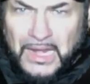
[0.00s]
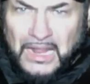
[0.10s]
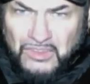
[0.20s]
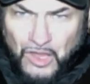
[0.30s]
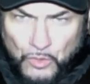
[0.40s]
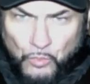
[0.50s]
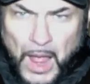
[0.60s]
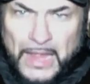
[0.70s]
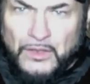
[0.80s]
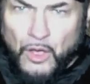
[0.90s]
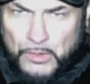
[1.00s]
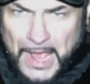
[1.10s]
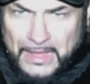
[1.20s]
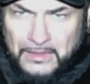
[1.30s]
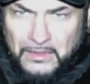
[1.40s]
And I tell you why I know
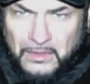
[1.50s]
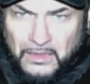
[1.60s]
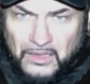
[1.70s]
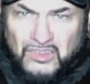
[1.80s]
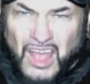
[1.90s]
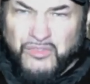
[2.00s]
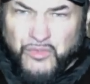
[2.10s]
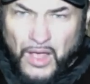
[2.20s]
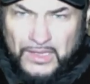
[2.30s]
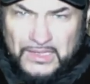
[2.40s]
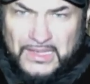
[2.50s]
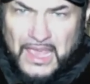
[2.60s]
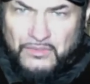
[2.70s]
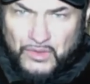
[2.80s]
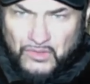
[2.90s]
that. Because I fucking
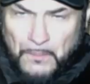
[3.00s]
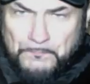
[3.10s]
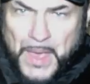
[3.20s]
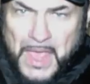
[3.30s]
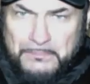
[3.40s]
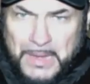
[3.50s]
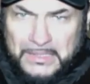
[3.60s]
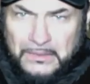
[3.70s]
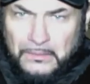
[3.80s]
gave it to Bearman.